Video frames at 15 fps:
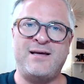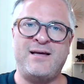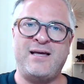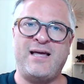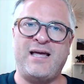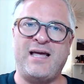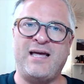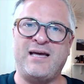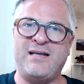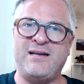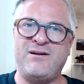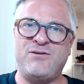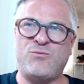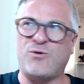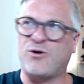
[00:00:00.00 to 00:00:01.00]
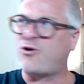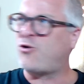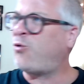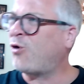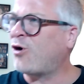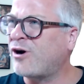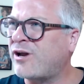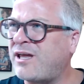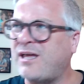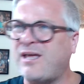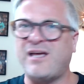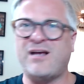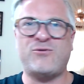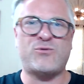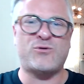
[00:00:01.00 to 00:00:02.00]
and we're quirky
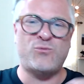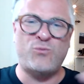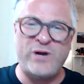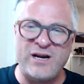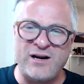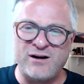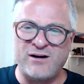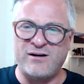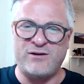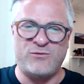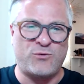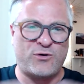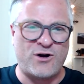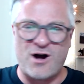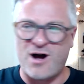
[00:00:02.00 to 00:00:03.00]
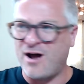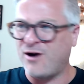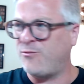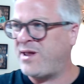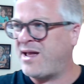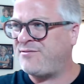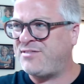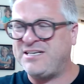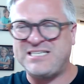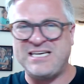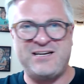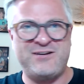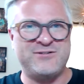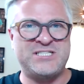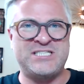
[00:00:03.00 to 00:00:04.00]
and we're weird and we're odd, and we have these
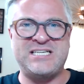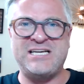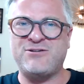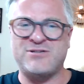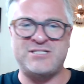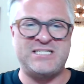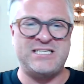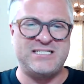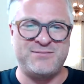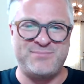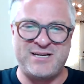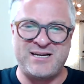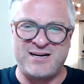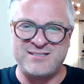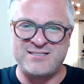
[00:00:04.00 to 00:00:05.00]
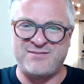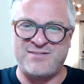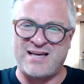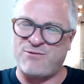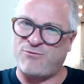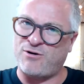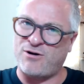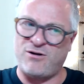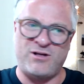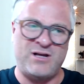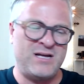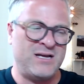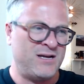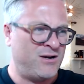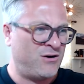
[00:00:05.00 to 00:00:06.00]
idiosyncrasies. And because of that, we're all
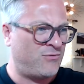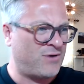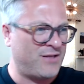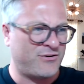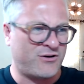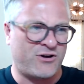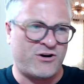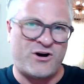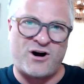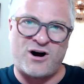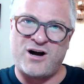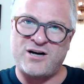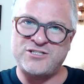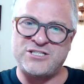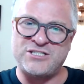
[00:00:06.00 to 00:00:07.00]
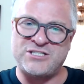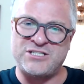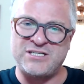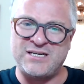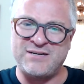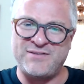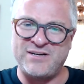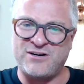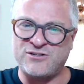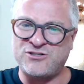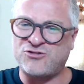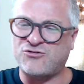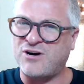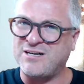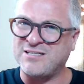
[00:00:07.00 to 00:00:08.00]
rather cautious in giving our
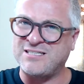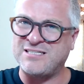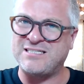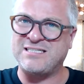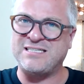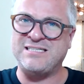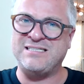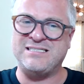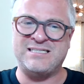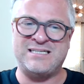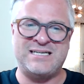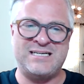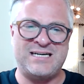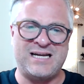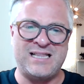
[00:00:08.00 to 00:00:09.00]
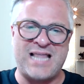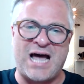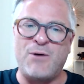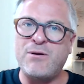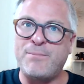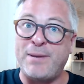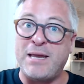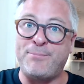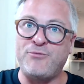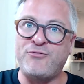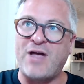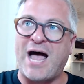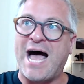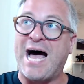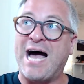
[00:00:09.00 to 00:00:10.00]
trust and allowing people
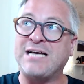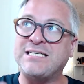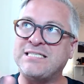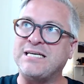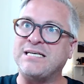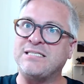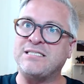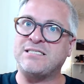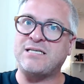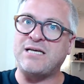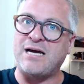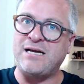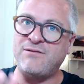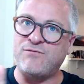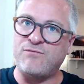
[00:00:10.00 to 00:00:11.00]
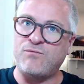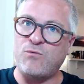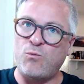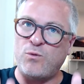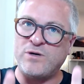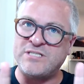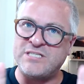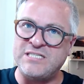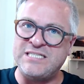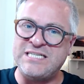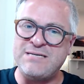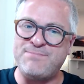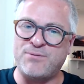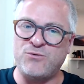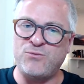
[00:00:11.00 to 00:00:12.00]
to access kind of what's
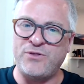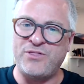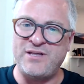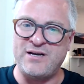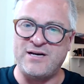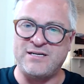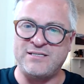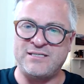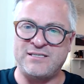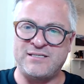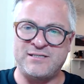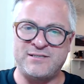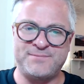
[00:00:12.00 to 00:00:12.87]
deeper within us.